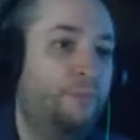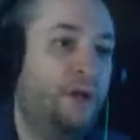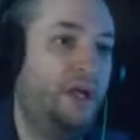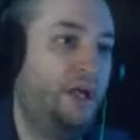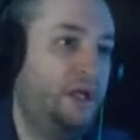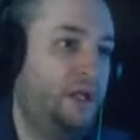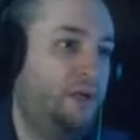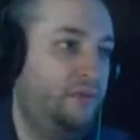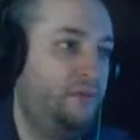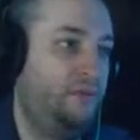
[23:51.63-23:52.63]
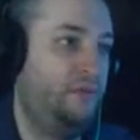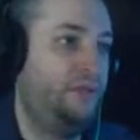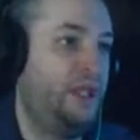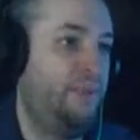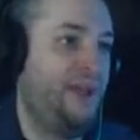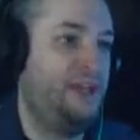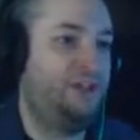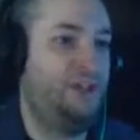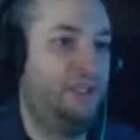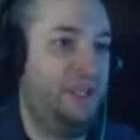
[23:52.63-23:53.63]
but can
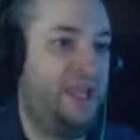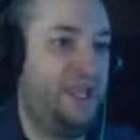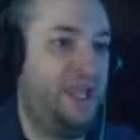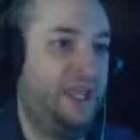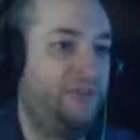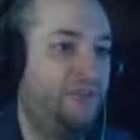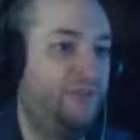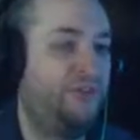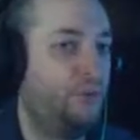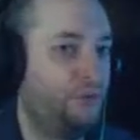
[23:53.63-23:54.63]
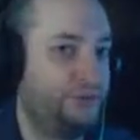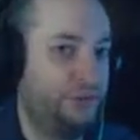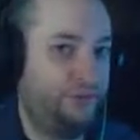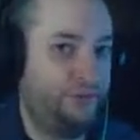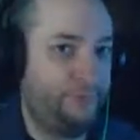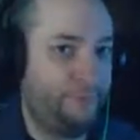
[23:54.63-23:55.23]
magically enhance soldiers,